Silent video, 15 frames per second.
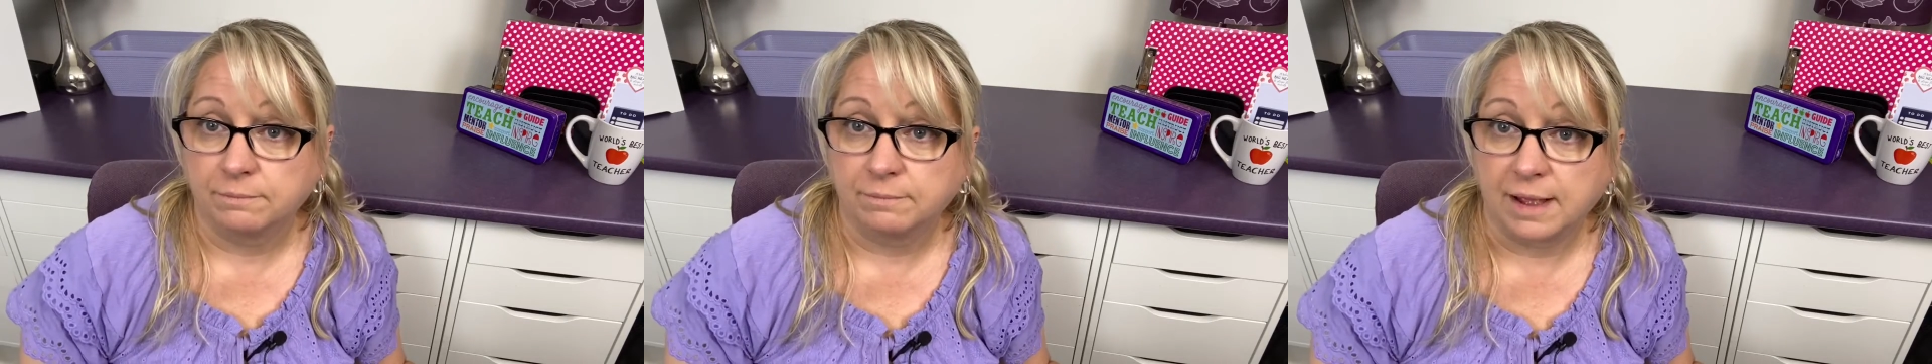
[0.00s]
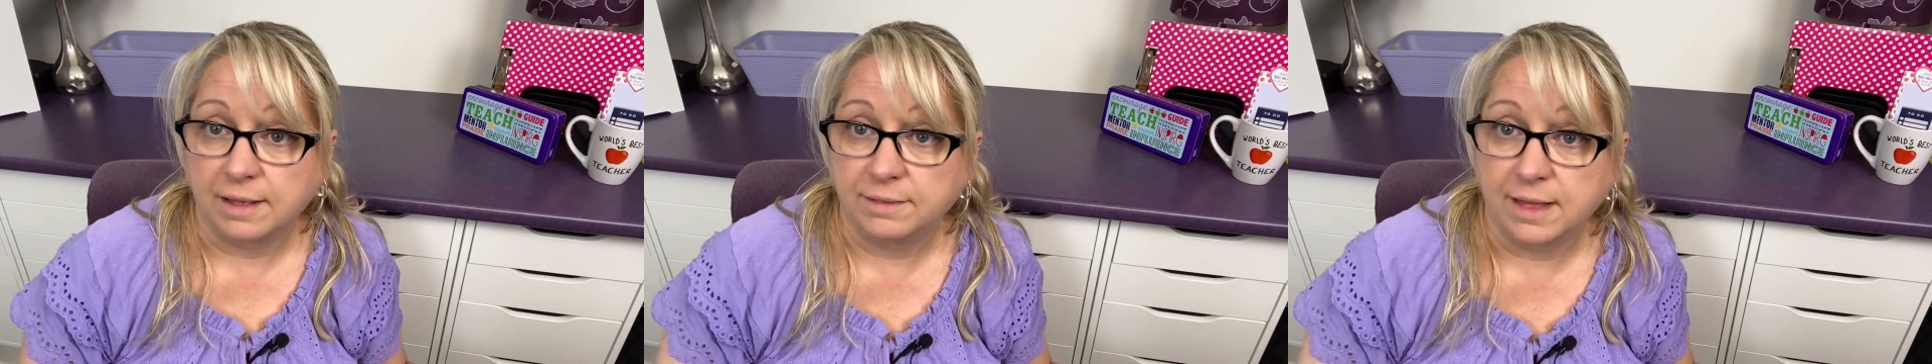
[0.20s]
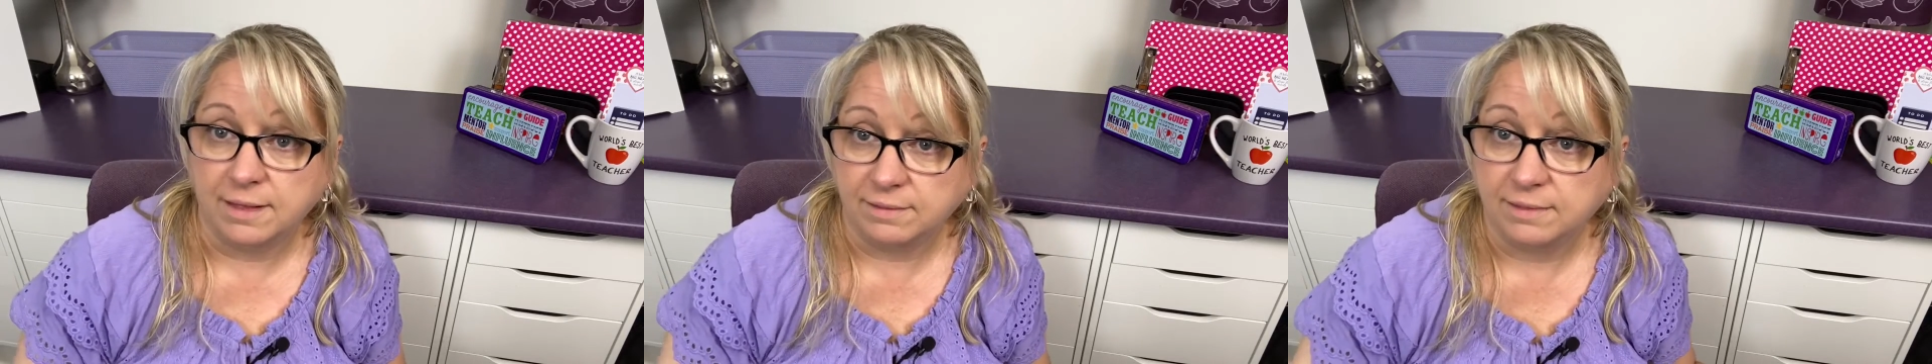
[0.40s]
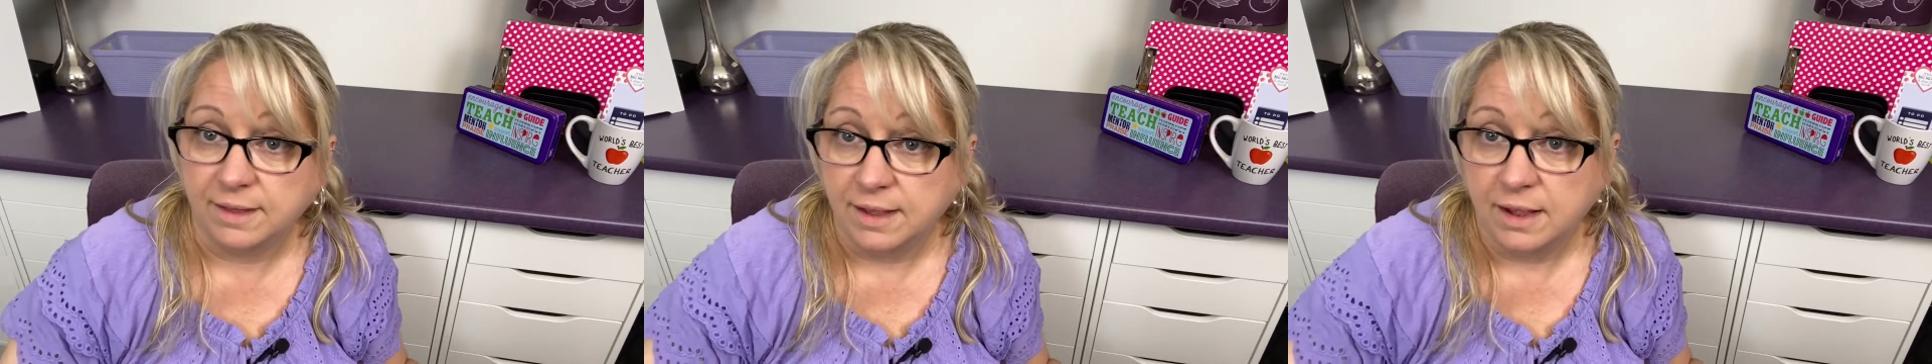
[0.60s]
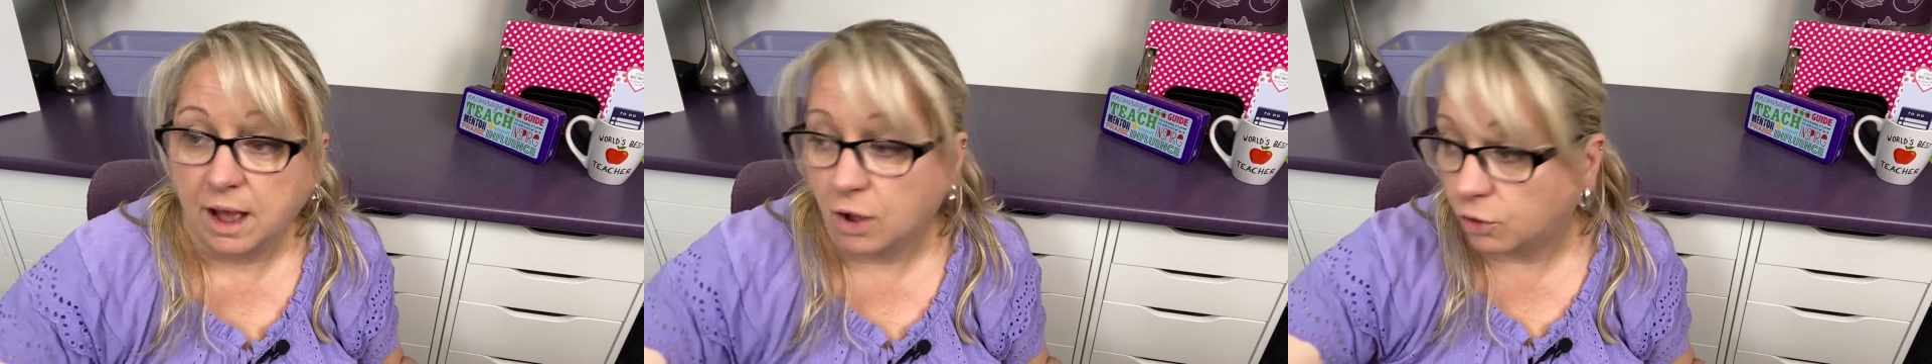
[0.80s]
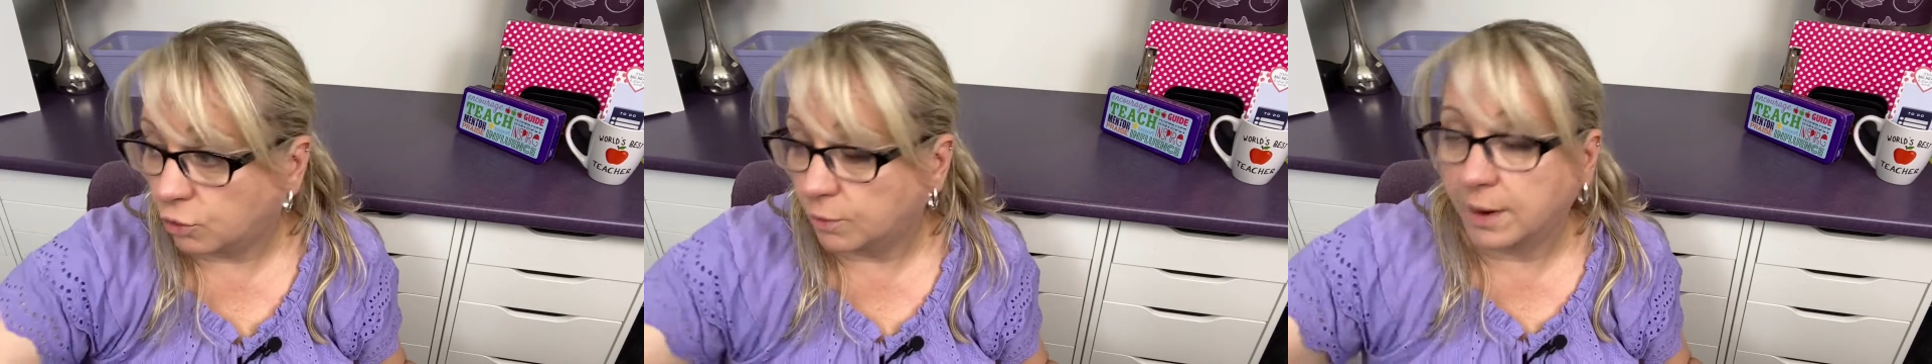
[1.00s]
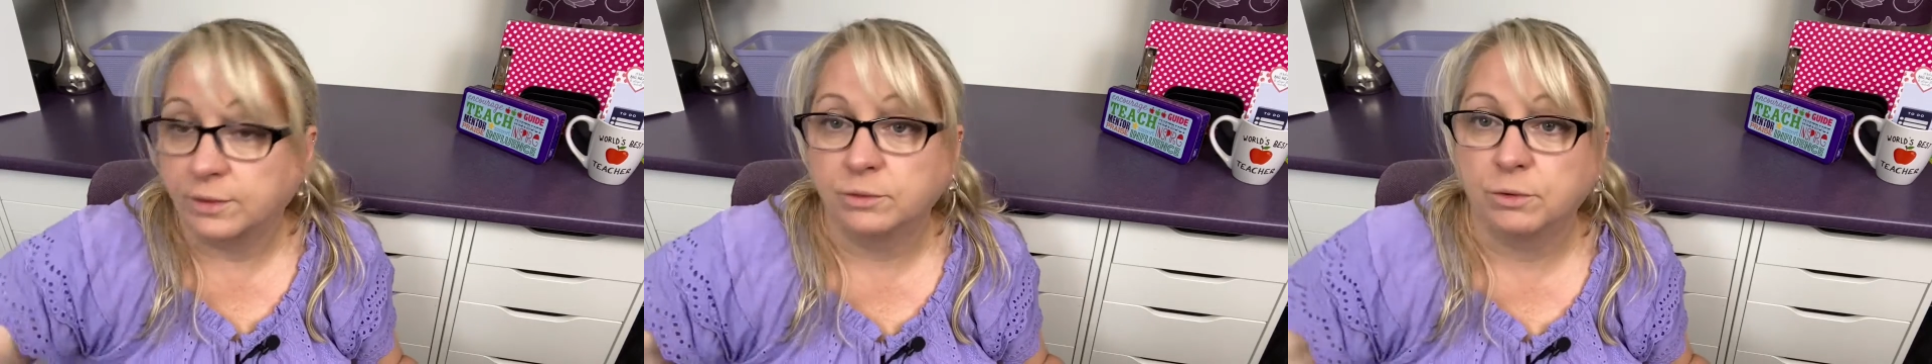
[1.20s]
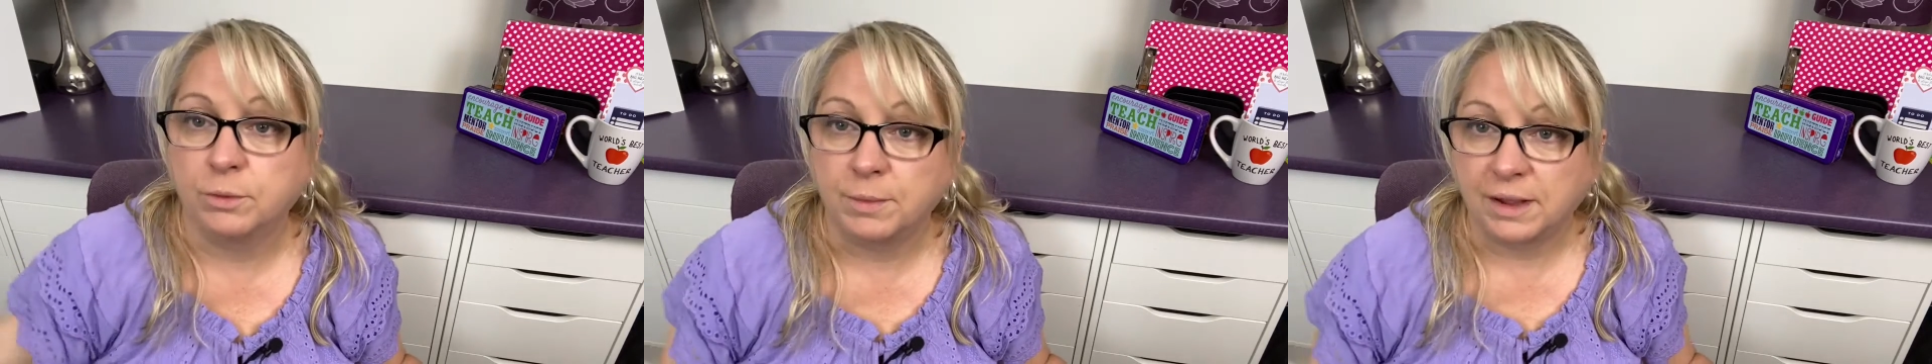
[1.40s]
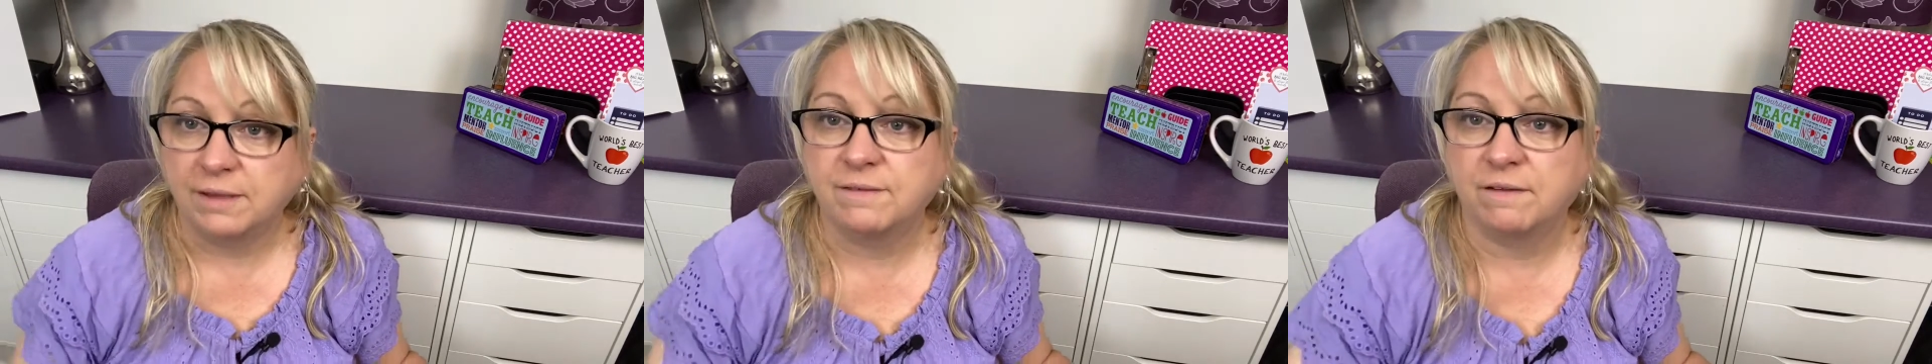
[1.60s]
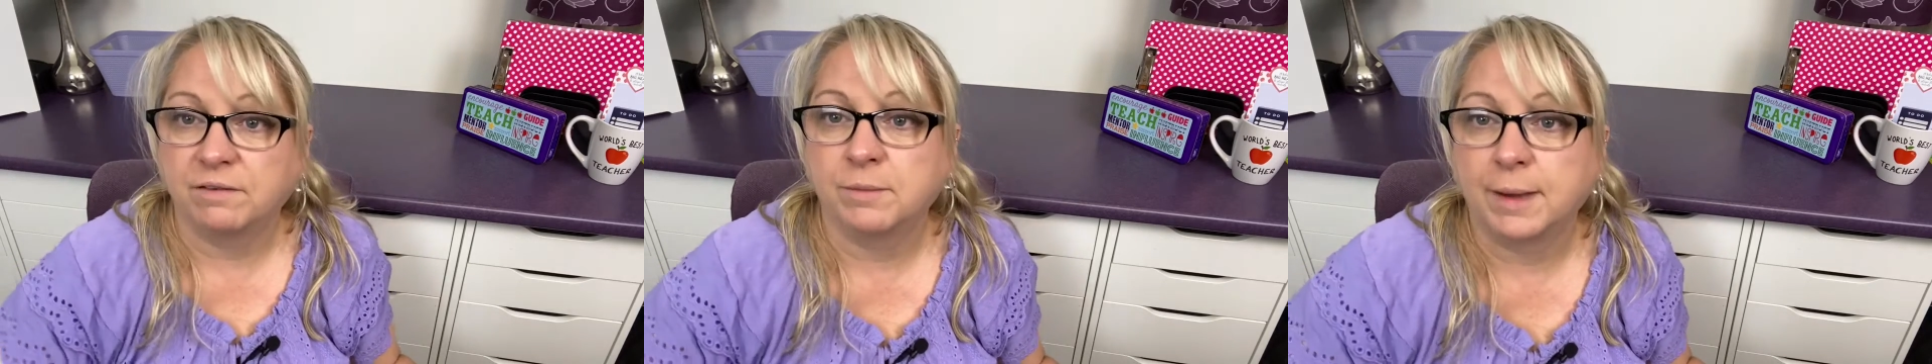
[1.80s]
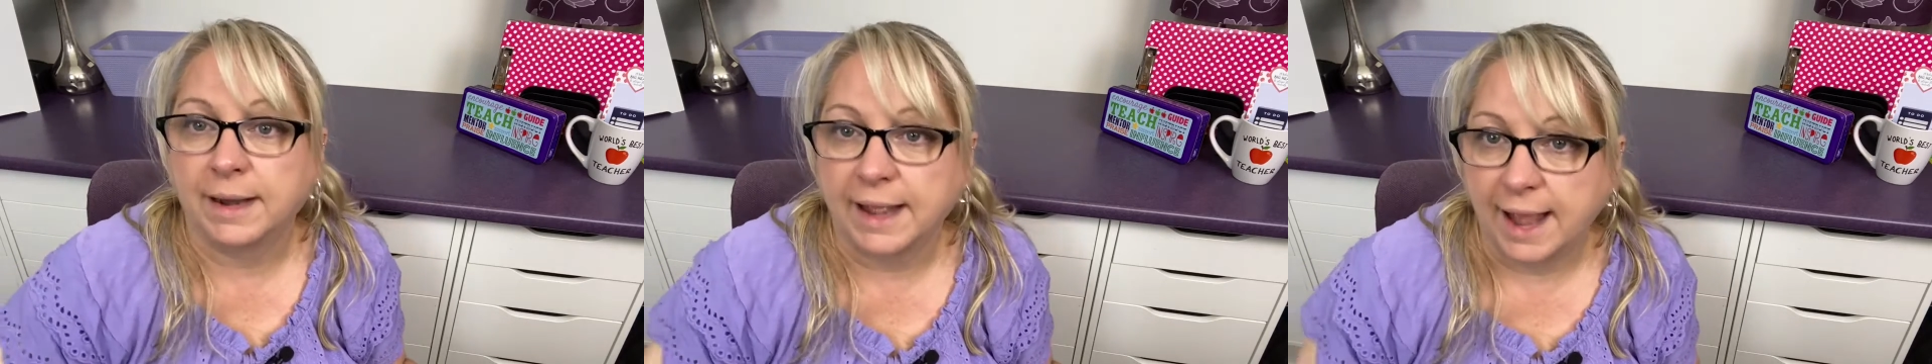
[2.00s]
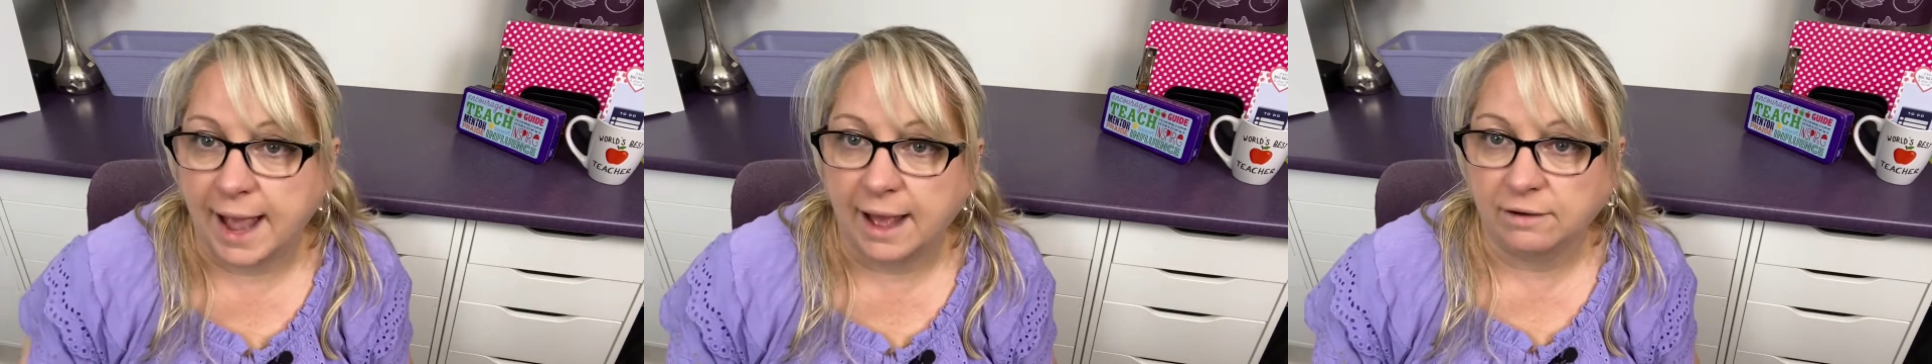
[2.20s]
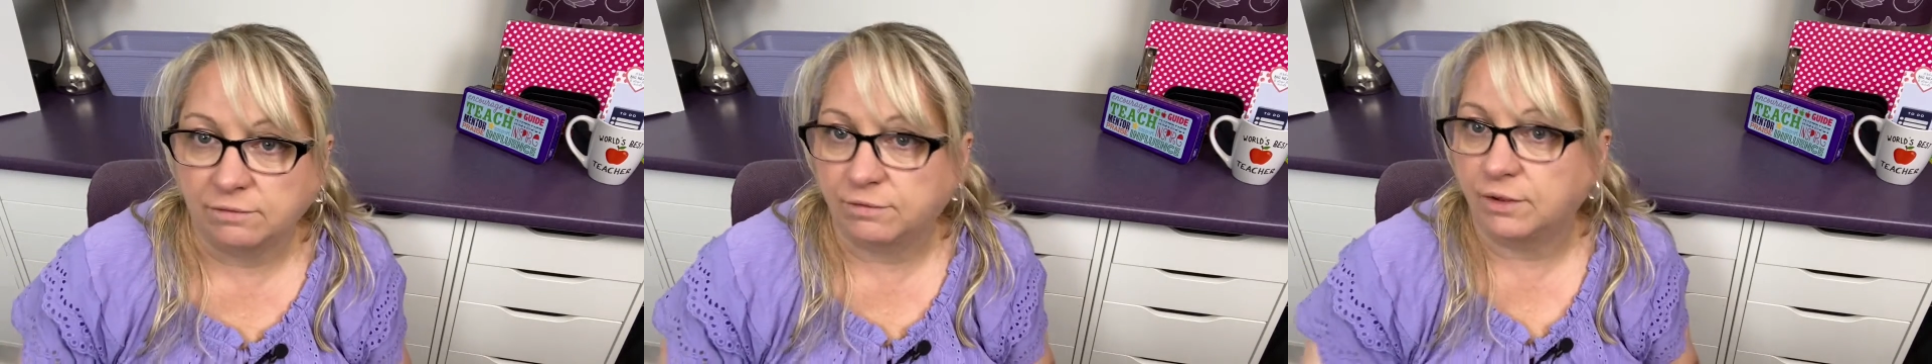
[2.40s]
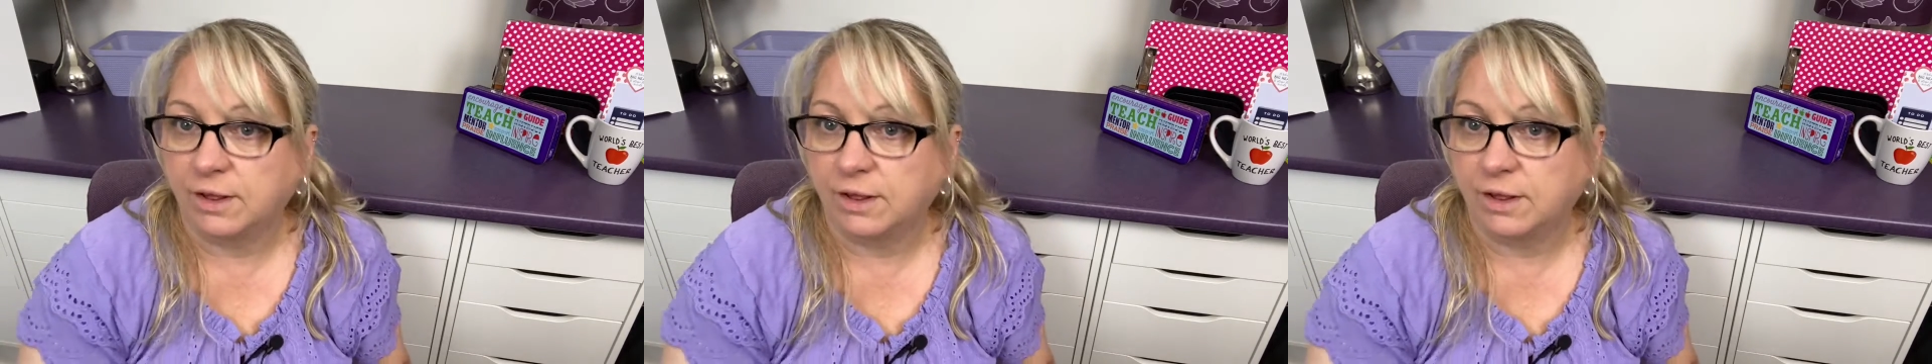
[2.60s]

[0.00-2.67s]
And then I'll go around the room and give everybody a handful,